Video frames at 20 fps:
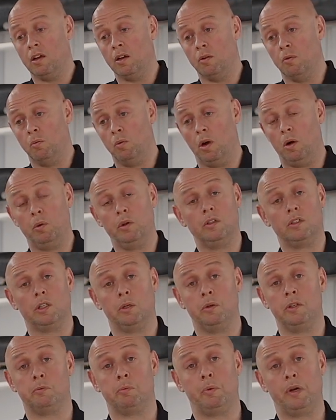what we'll
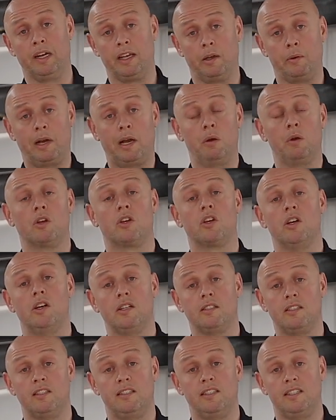do is bring you out a
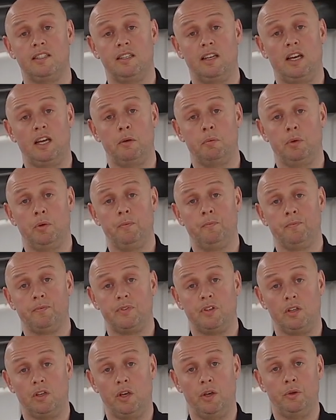courtesy table
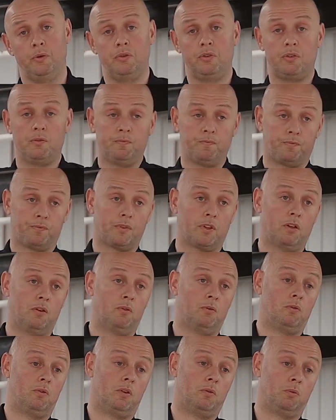to use.
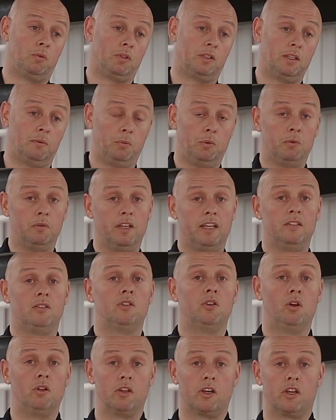We'll
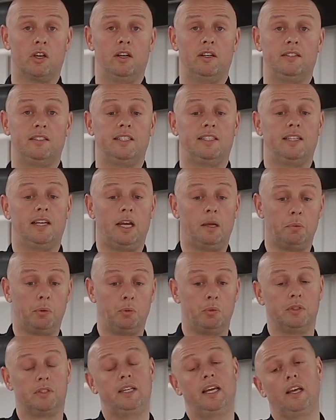install the courtesy table,
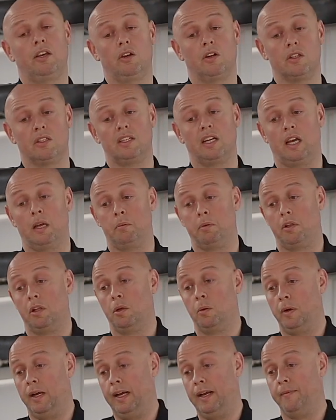we'll take your table
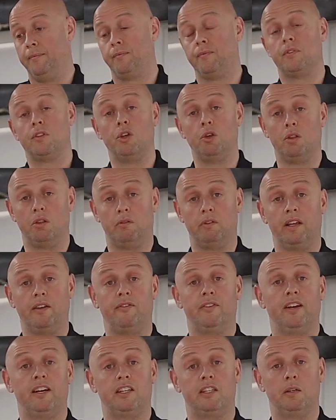away, do the
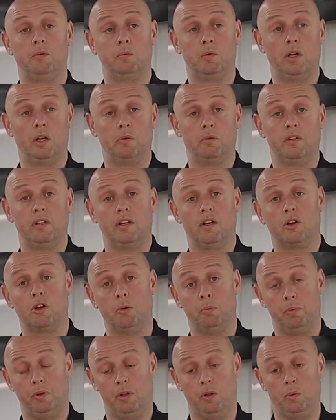refinishing work within a
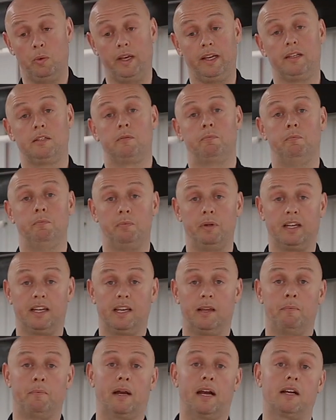couple of weeks, bring
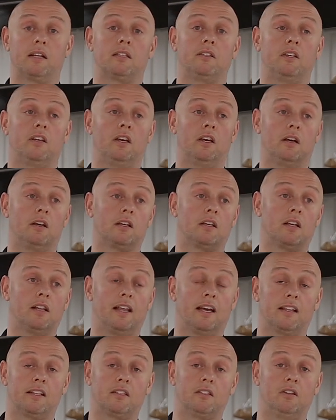it back to you,
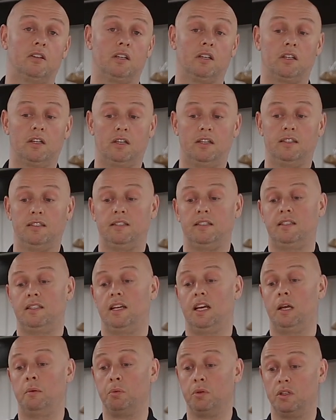collect the courtesy
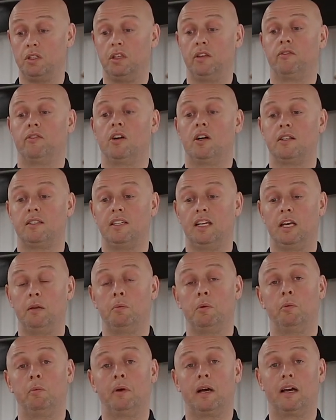table, and you've got a
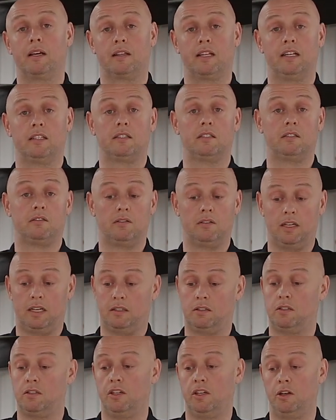table back that's
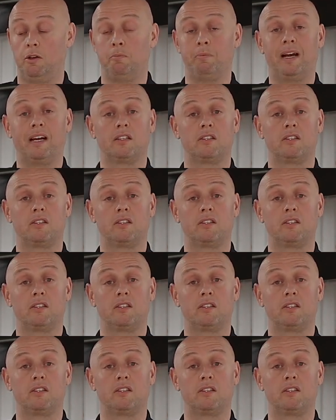back